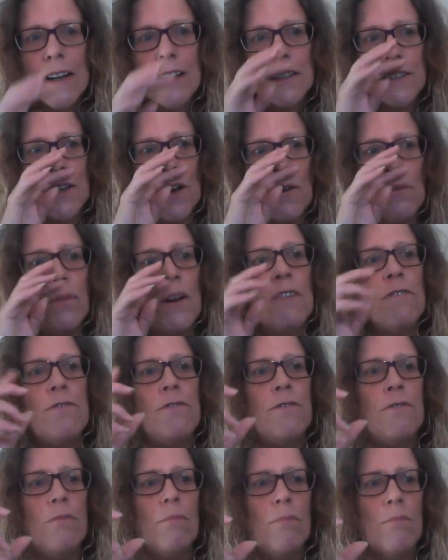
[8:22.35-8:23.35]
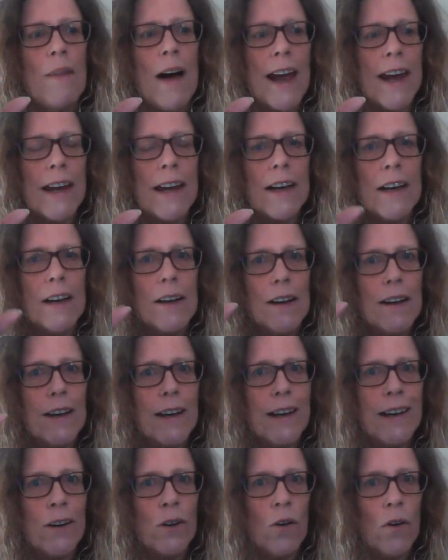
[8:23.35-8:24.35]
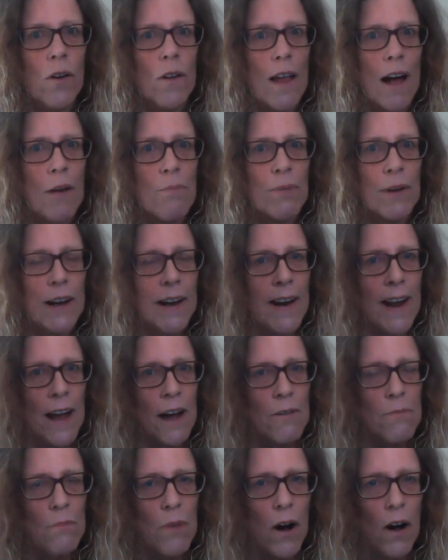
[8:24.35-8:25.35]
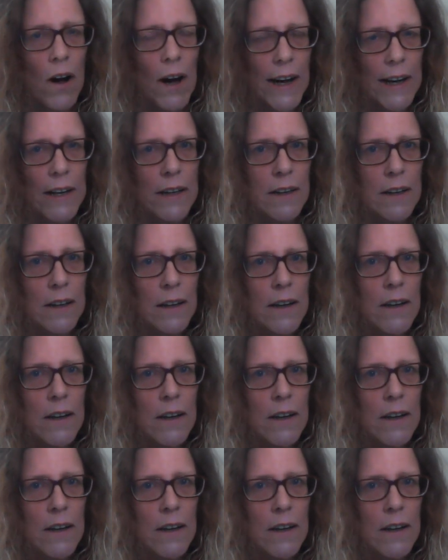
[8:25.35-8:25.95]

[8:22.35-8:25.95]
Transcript: So we make it all up in our mind.